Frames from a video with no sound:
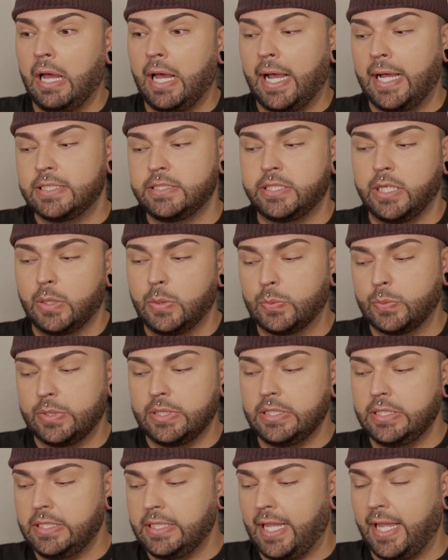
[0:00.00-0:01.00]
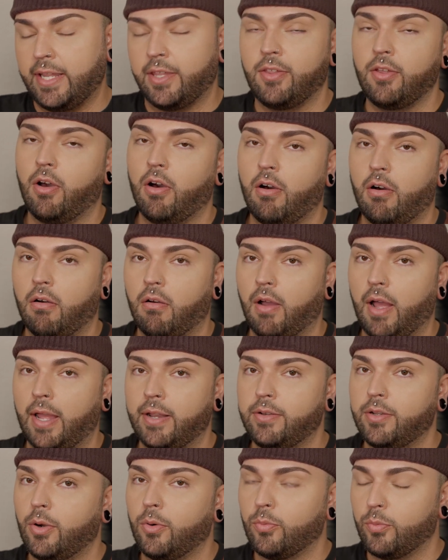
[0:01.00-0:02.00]
I don't really like, y'all,
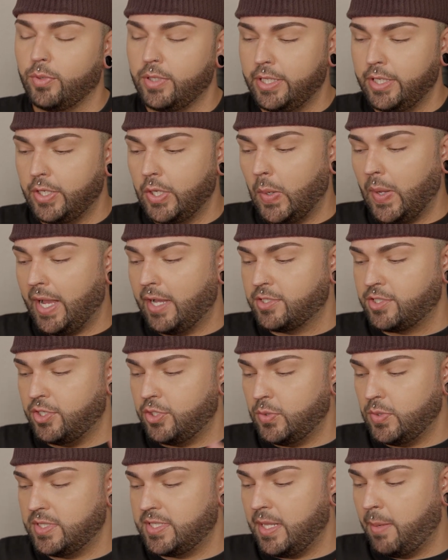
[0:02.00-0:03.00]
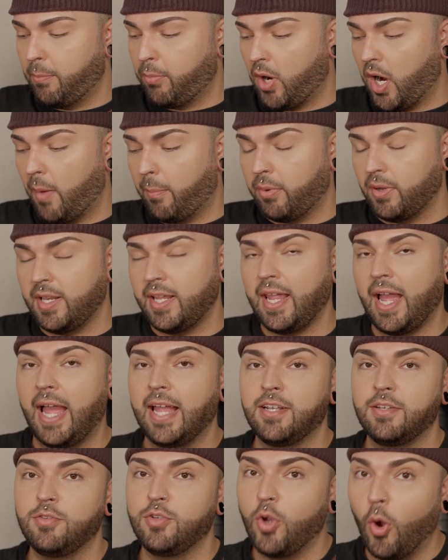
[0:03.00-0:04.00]
I don't really know how to use them properly.
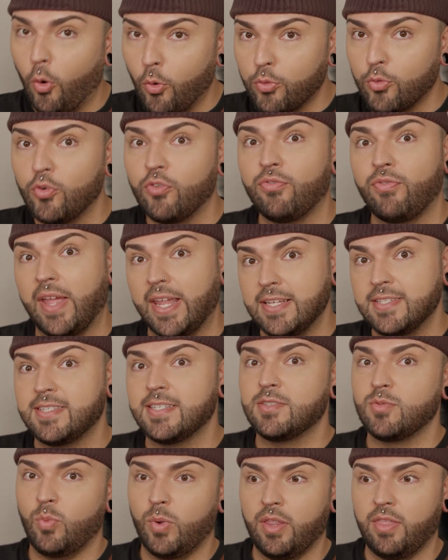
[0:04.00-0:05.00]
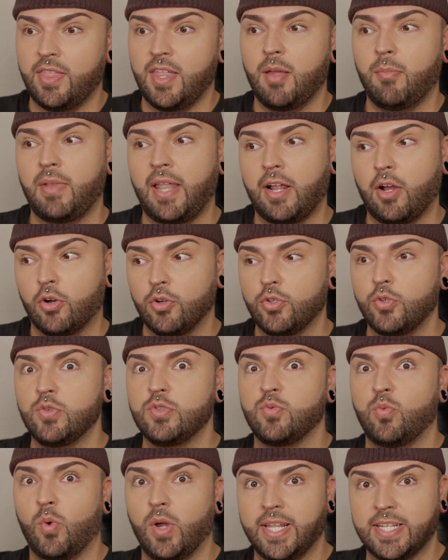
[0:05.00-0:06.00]
I go through phases with them. Like, I'll
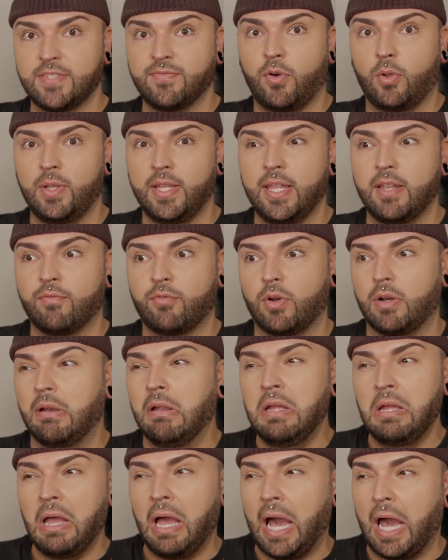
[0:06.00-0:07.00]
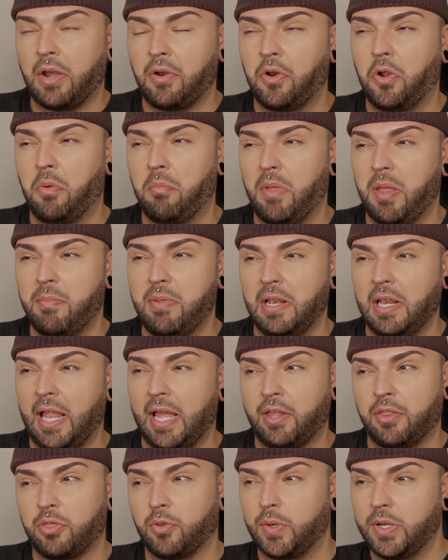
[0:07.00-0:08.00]
use one exfoliant for, I don't know, maybe
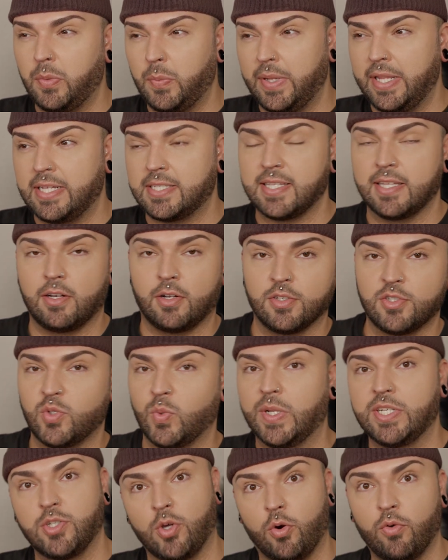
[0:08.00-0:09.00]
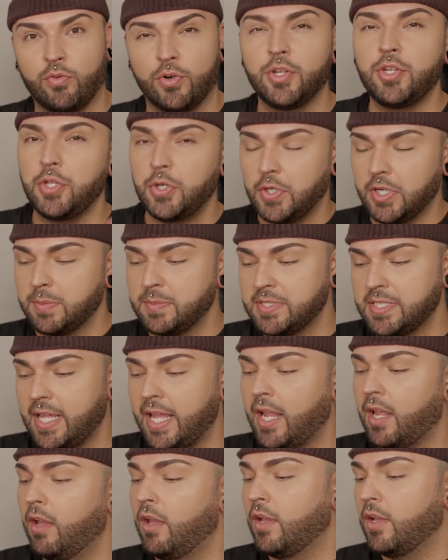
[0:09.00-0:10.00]
like three weeks and I'll switch over. You know what I'm saying?